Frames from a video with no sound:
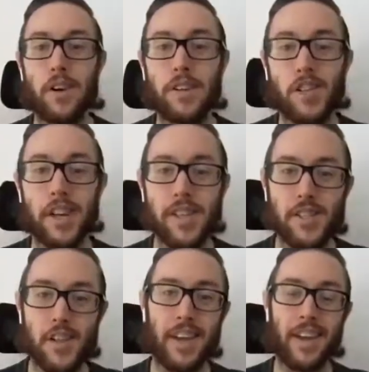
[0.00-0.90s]
are
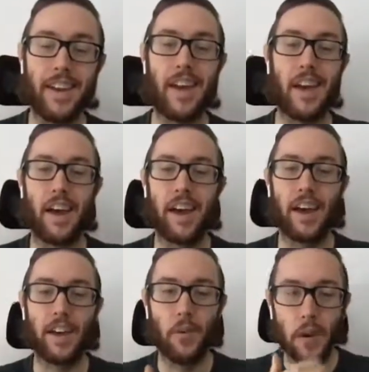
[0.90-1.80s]
changing, and and
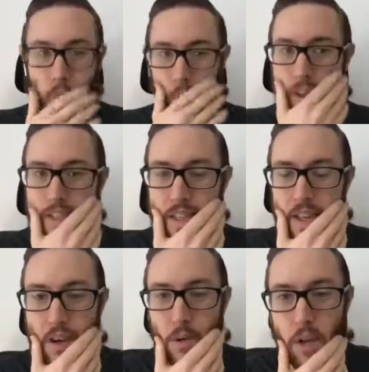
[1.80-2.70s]
uh, great points, uh,
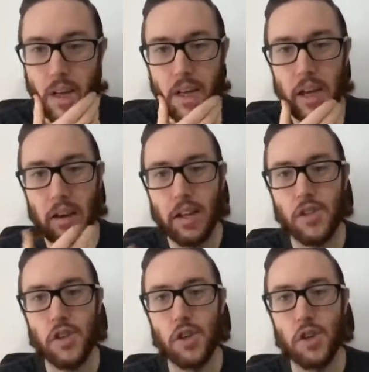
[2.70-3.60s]
Irina. Gary,
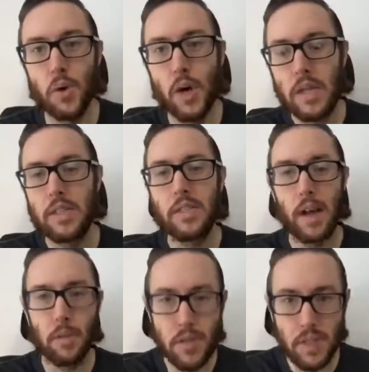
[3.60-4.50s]
to you,
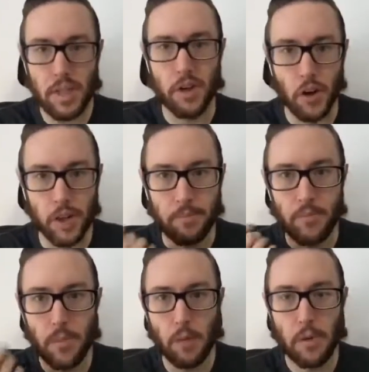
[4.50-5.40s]
cybersecurity.
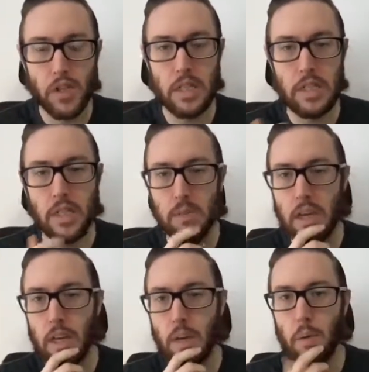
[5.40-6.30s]
You mentioned this in the
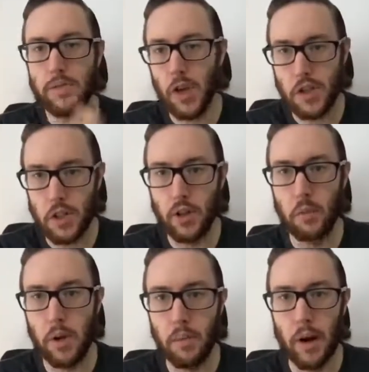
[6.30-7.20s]
beginning. We've talked a
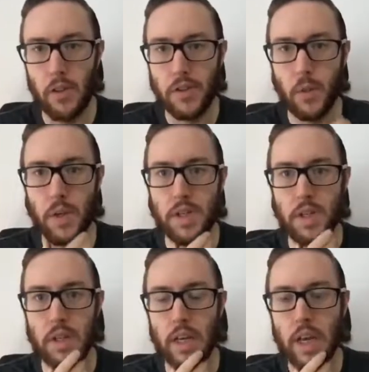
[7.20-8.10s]
little bit about this
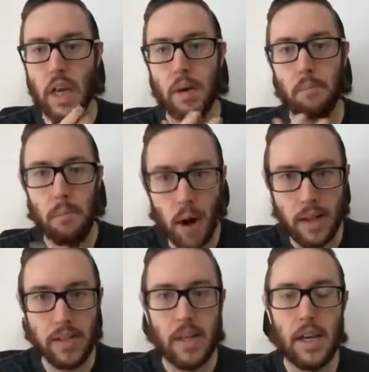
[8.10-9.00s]
recently,
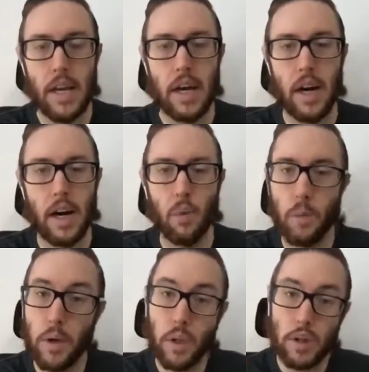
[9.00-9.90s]
but uh,
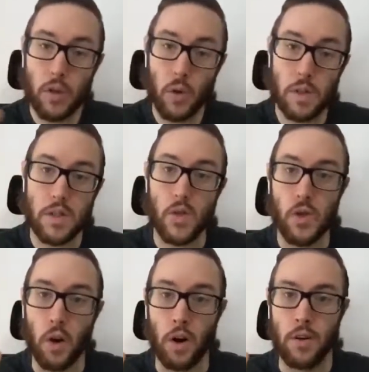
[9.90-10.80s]
when we look towards the
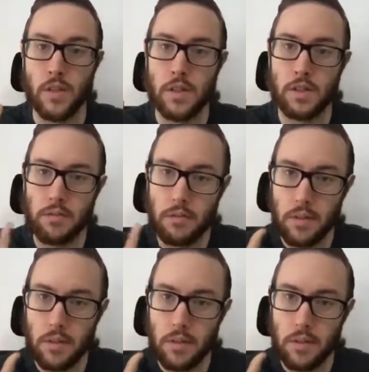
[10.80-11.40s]
stars,